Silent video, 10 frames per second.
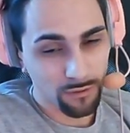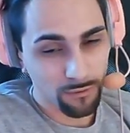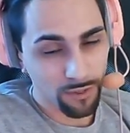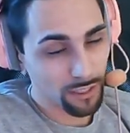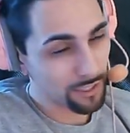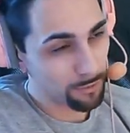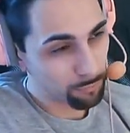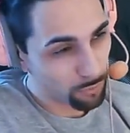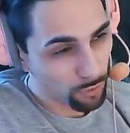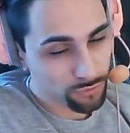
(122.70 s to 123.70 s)
the
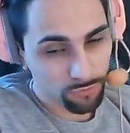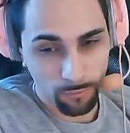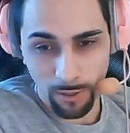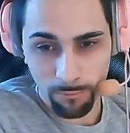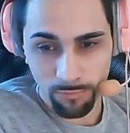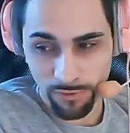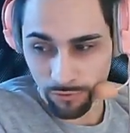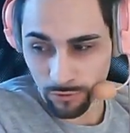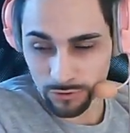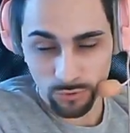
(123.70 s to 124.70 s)
pros from up
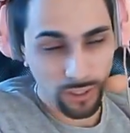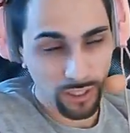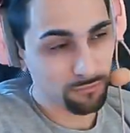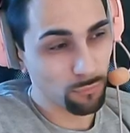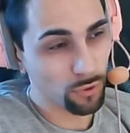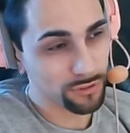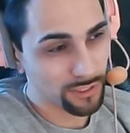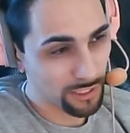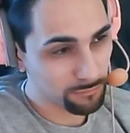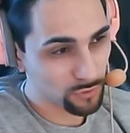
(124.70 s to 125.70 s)
throw is you have more
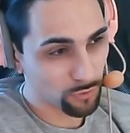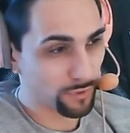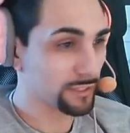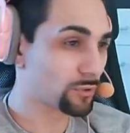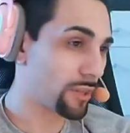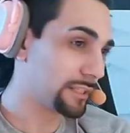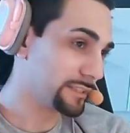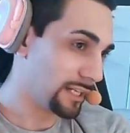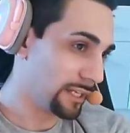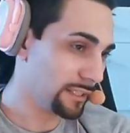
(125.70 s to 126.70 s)
time to react to the
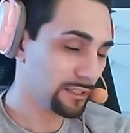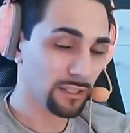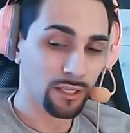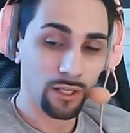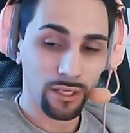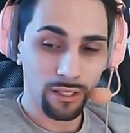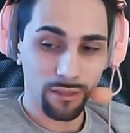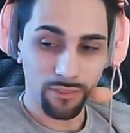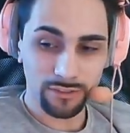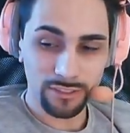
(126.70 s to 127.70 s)
DI,
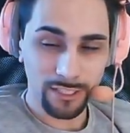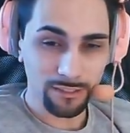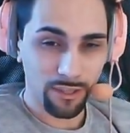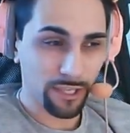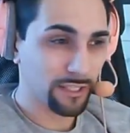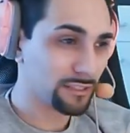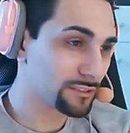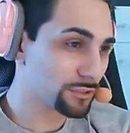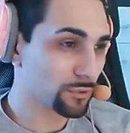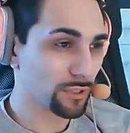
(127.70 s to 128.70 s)
and the second thing
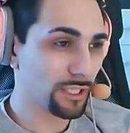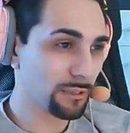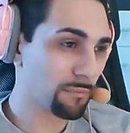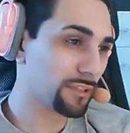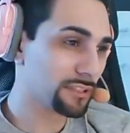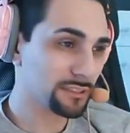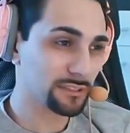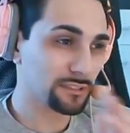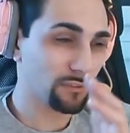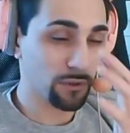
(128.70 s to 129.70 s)
is you keep the
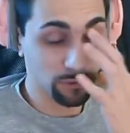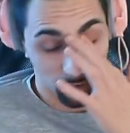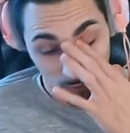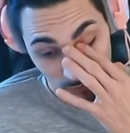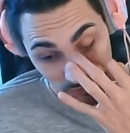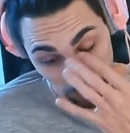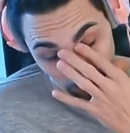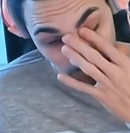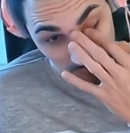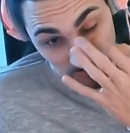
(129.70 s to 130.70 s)
distance very close.
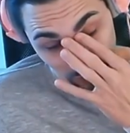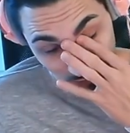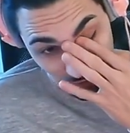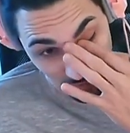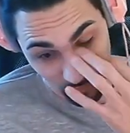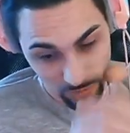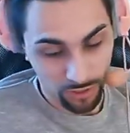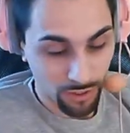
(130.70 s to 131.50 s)
So